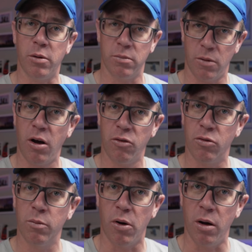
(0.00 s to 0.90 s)
I went, "I
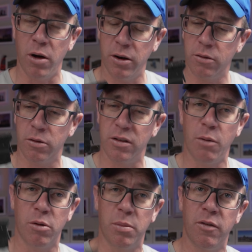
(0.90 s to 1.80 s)
should buy one because
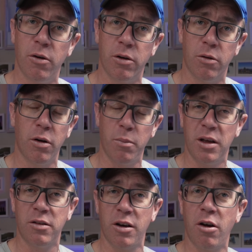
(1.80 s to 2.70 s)
that would be very good. It means I